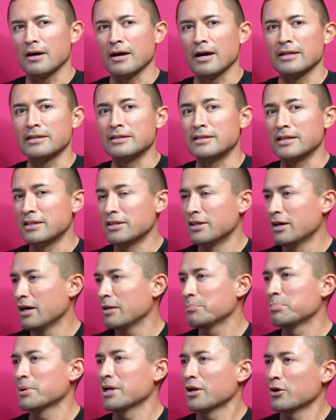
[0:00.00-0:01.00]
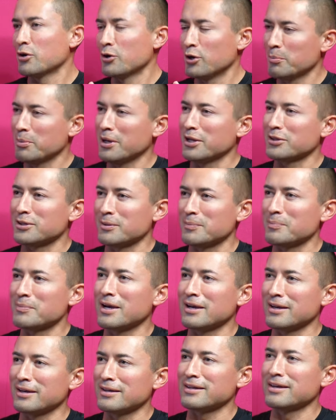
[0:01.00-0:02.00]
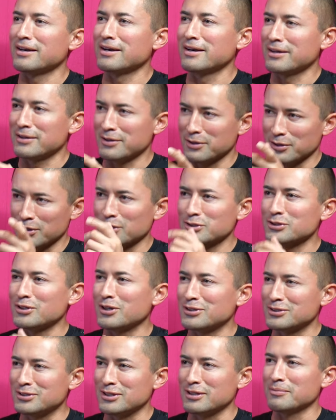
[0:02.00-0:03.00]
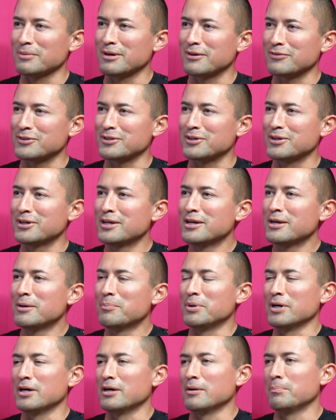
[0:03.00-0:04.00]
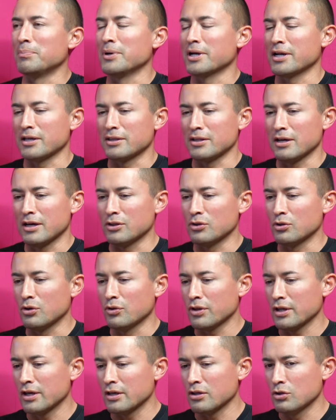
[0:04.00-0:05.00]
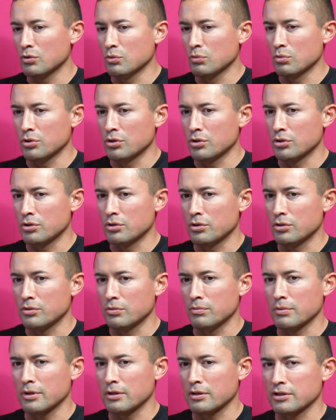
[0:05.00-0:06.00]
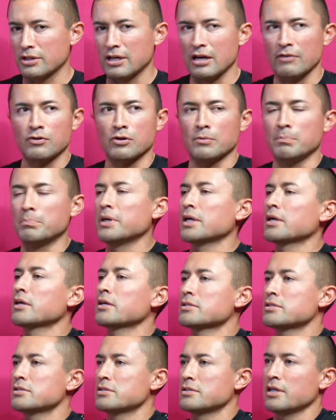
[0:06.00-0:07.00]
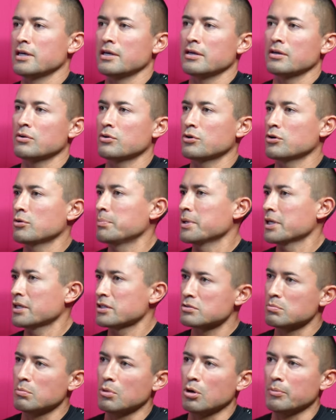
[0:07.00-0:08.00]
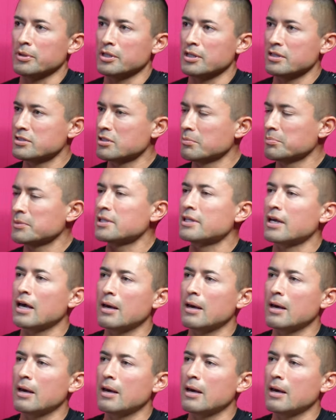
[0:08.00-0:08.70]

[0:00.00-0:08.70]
I did not, but I heard about them. I, yeah, I, will I'll see them after. Yeah. But but I, I know that you were gonna have your biggest day or your biggest moment, and something